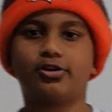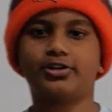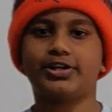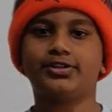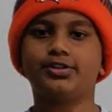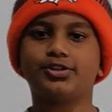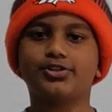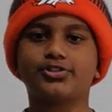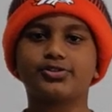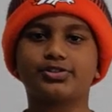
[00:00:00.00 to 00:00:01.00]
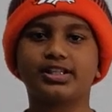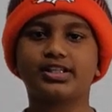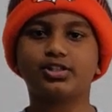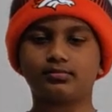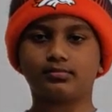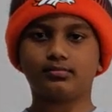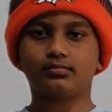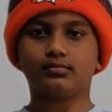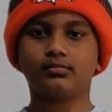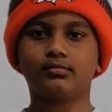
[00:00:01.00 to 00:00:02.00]
Okay, so then,
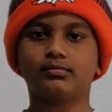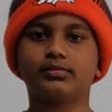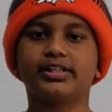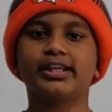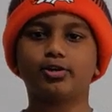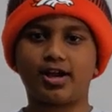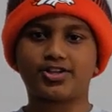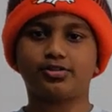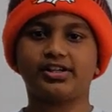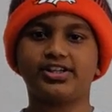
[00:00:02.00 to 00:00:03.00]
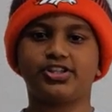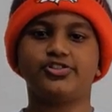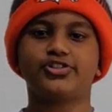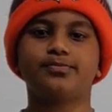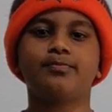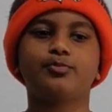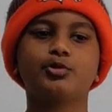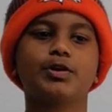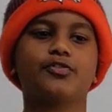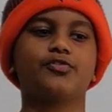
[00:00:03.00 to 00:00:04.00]
congratulations.
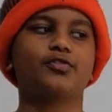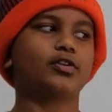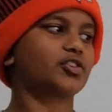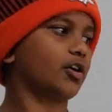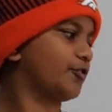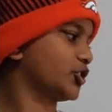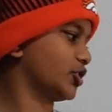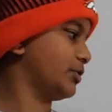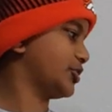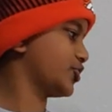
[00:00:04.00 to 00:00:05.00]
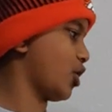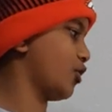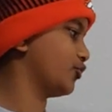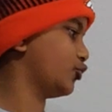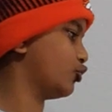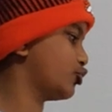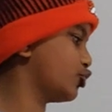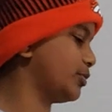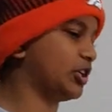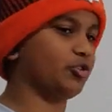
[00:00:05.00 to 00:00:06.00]
You have officially solved
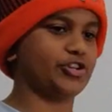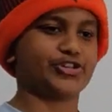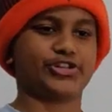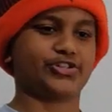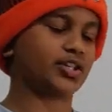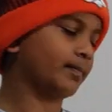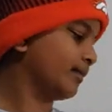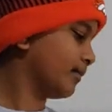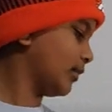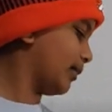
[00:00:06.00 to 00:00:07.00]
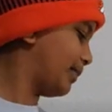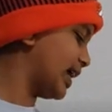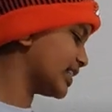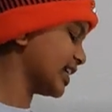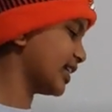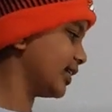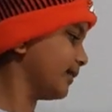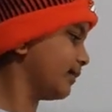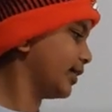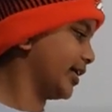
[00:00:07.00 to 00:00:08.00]
two equations, a basic
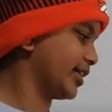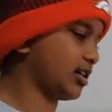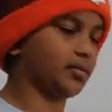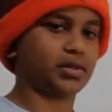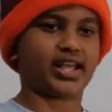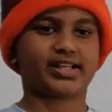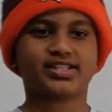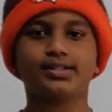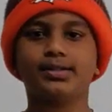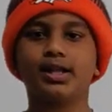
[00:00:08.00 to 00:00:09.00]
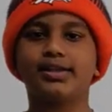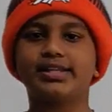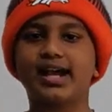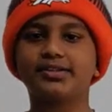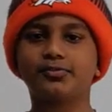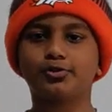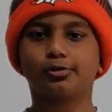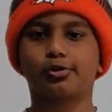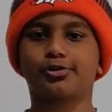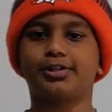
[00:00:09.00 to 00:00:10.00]
and a complex. Now if
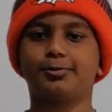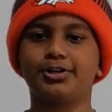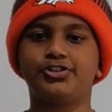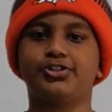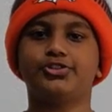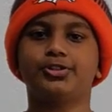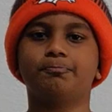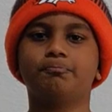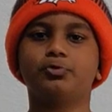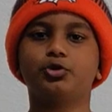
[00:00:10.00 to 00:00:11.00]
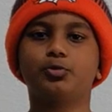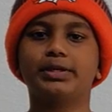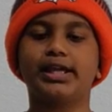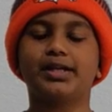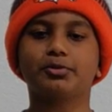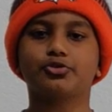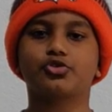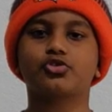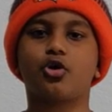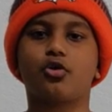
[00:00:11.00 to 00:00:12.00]
you learn equations, you'll be able
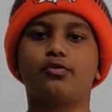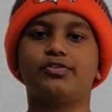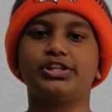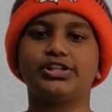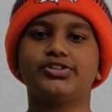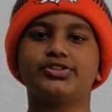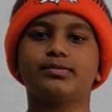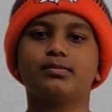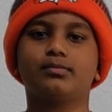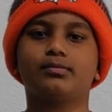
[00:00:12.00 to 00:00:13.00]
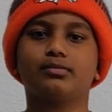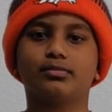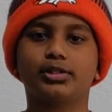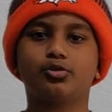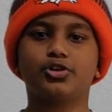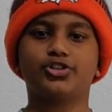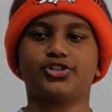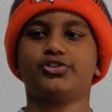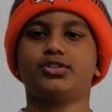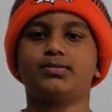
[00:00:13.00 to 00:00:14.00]
to solve these
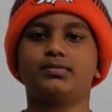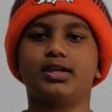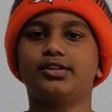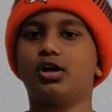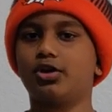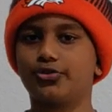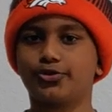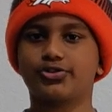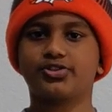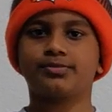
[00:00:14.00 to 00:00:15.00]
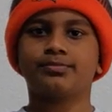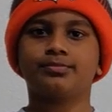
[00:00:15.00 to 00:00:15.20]
equations and others